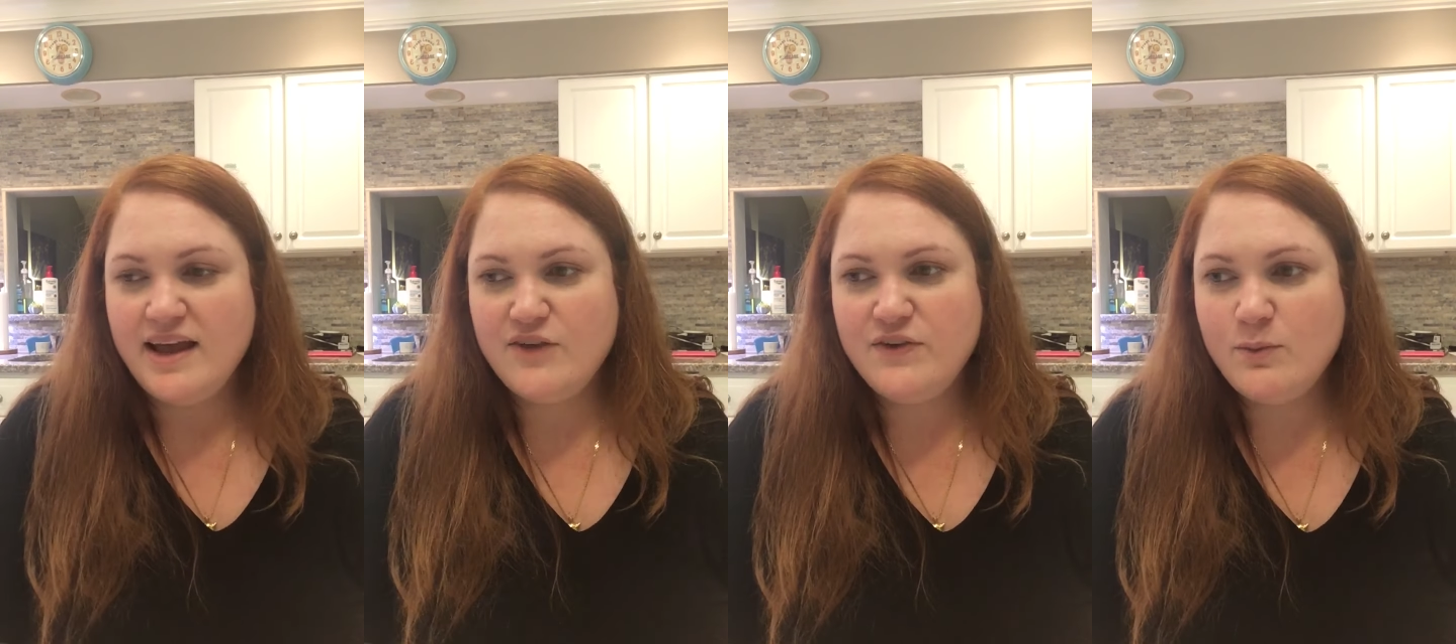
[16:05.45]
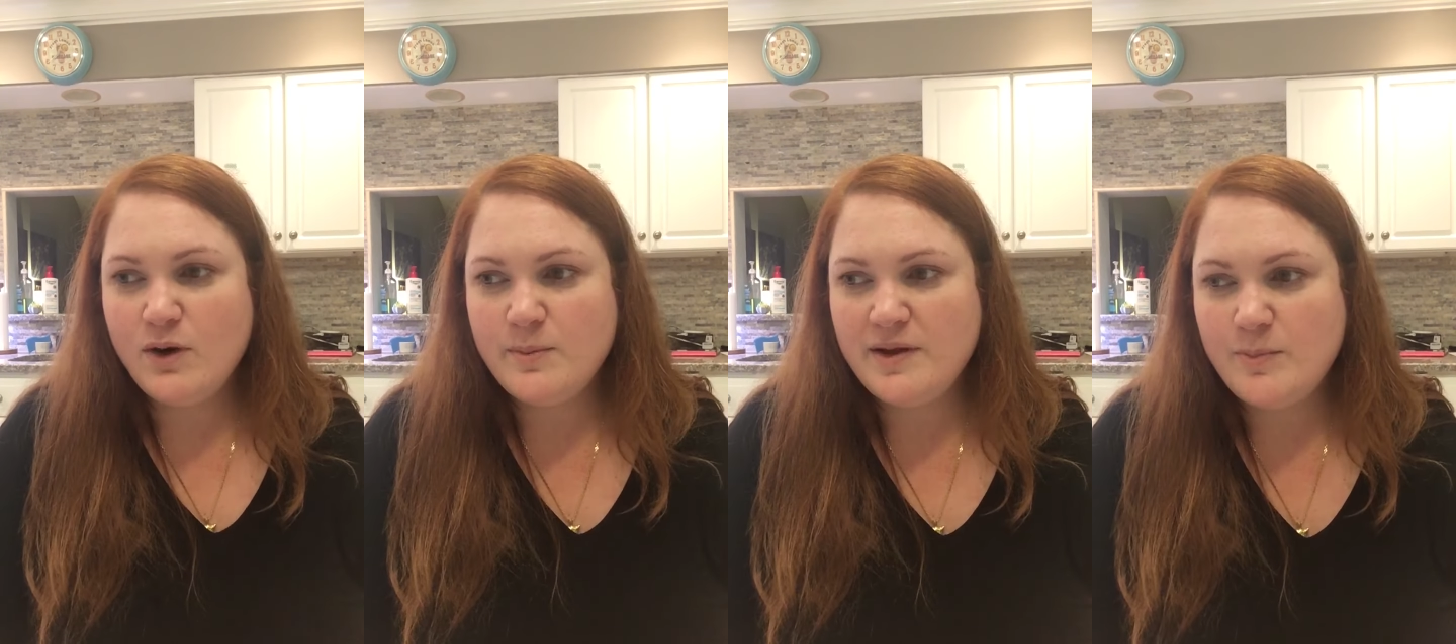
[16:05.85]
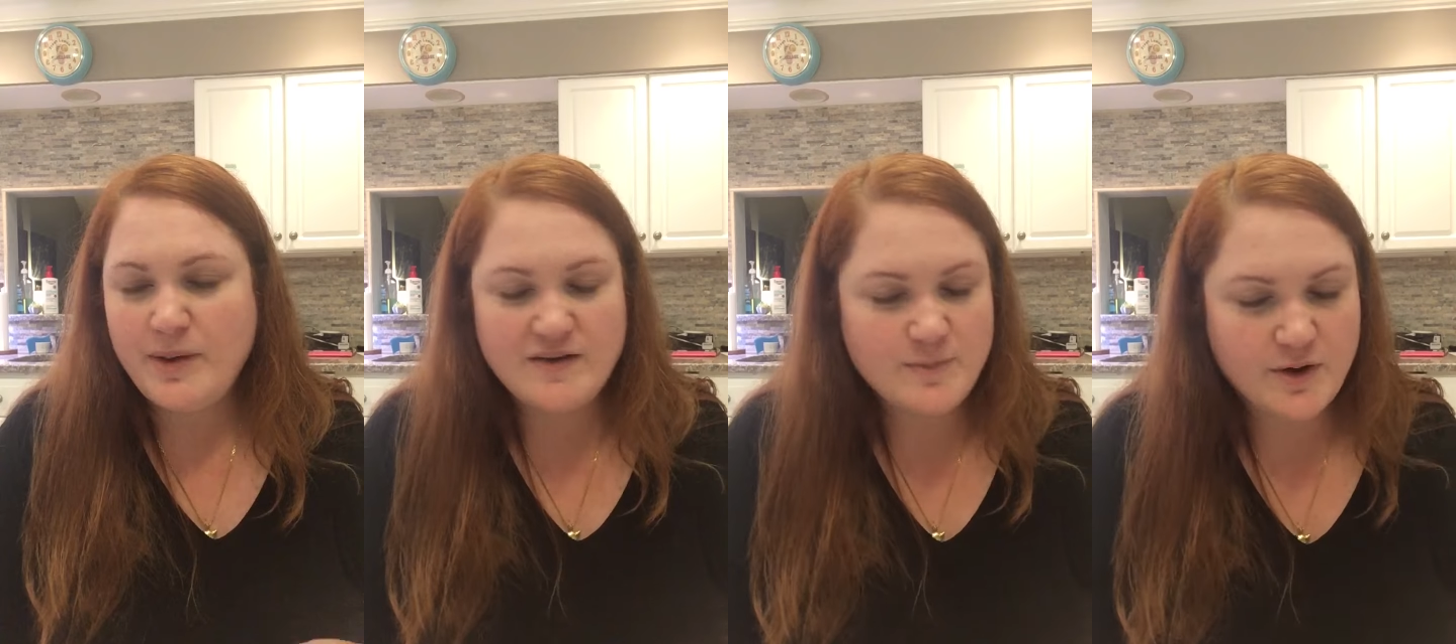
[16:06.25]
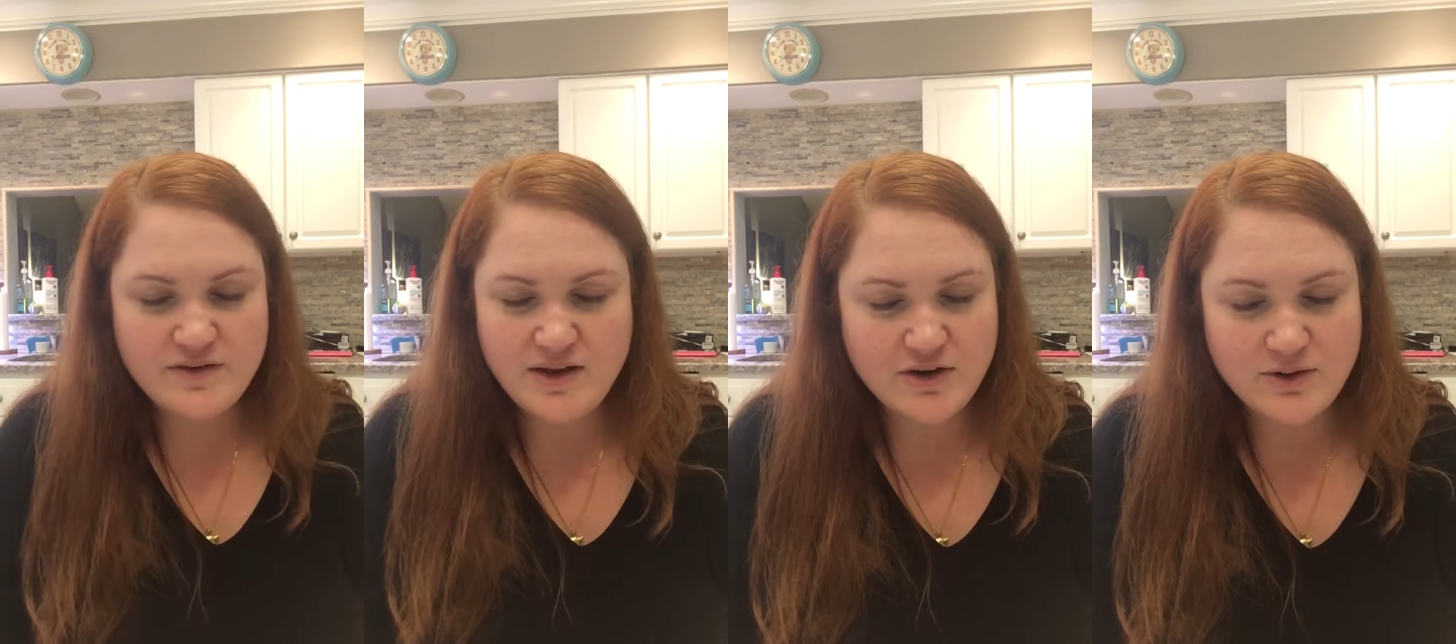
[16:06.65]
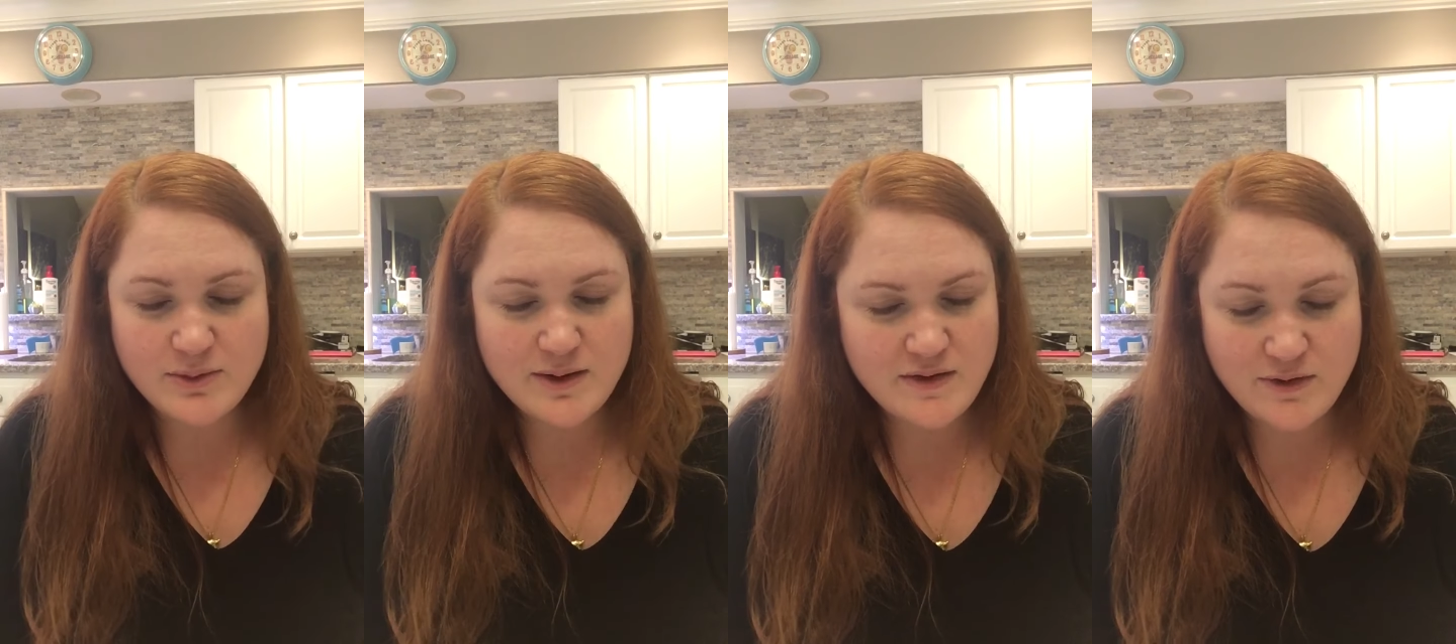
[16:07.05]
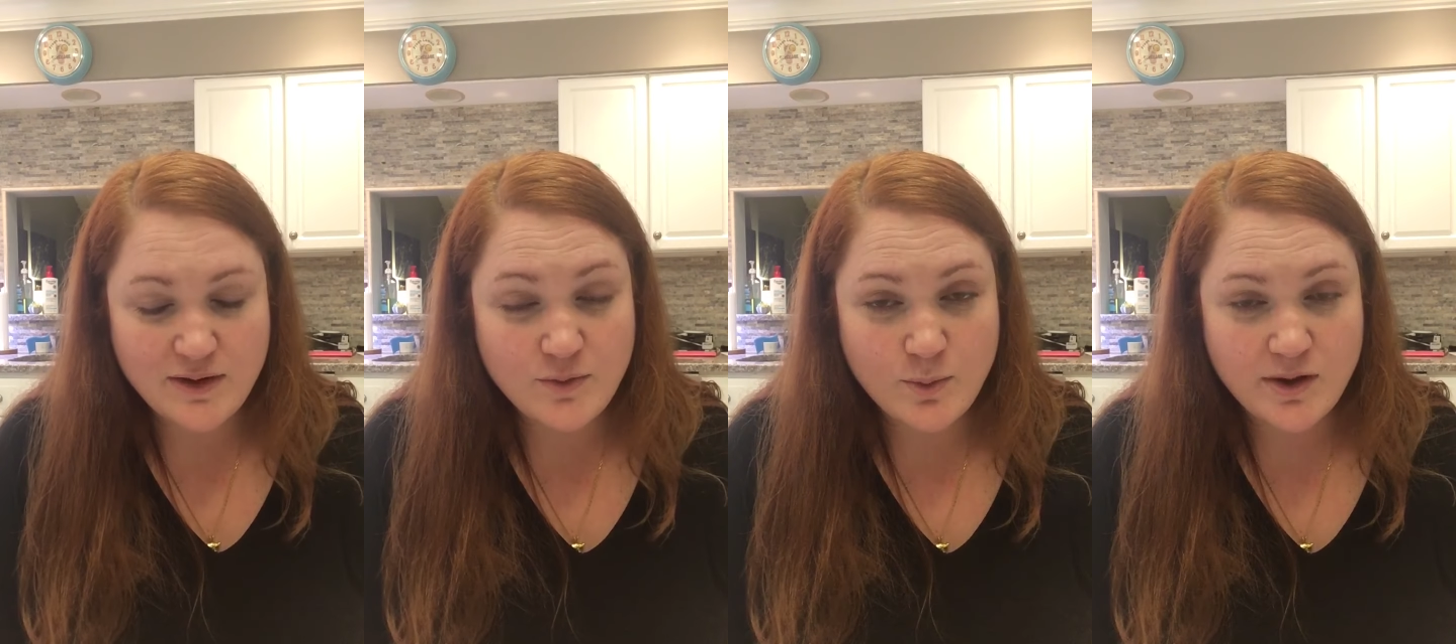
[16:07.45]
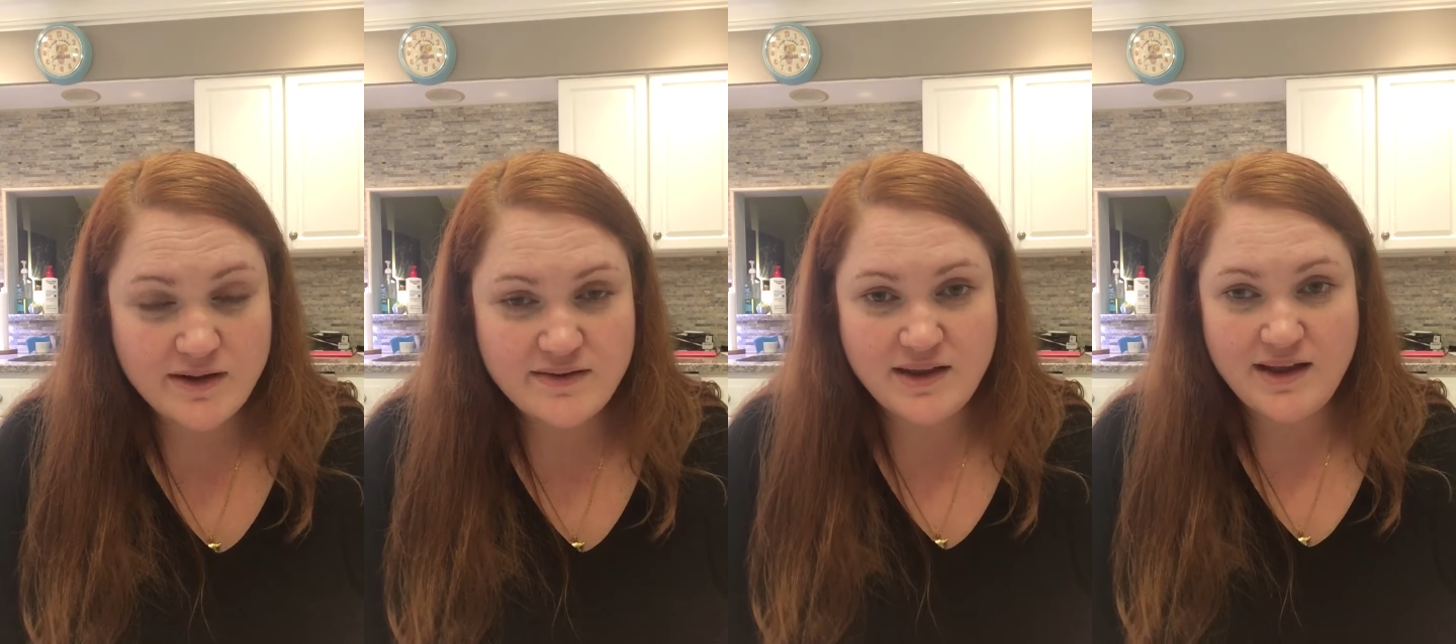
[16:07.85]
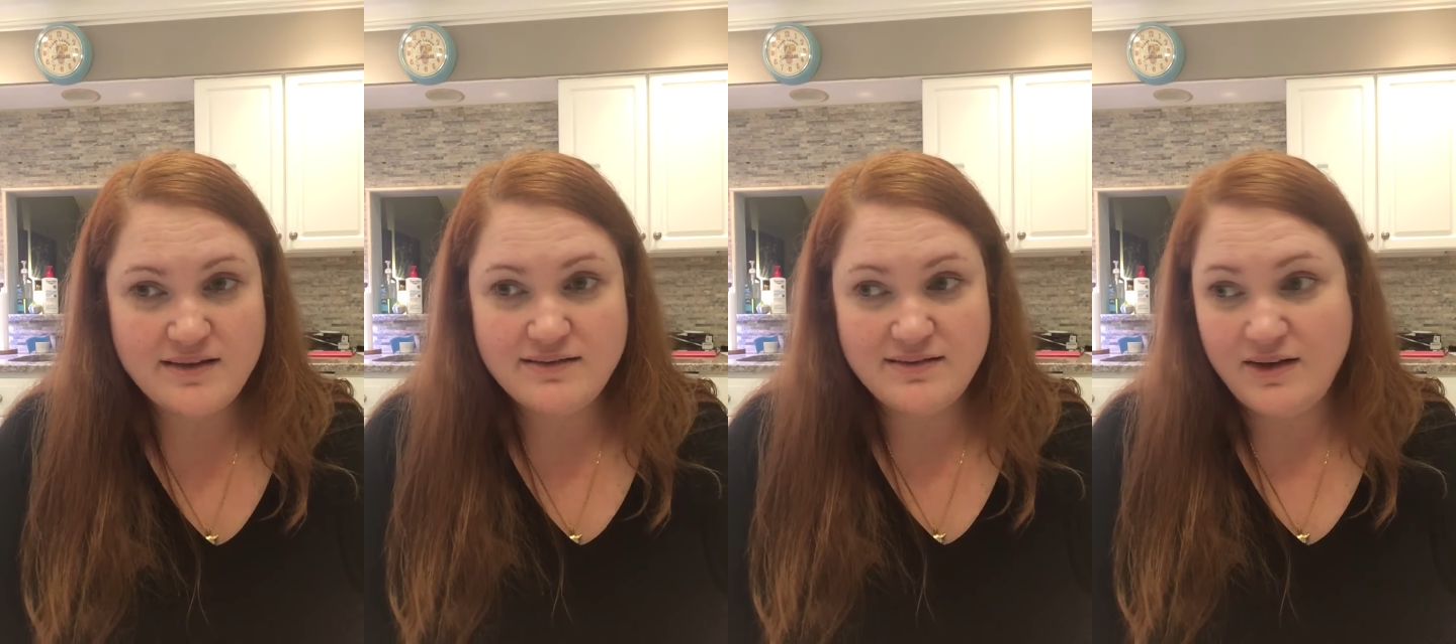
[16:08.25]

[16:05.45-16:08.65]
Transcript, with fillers: if you want to be the best person at your career that there ever was then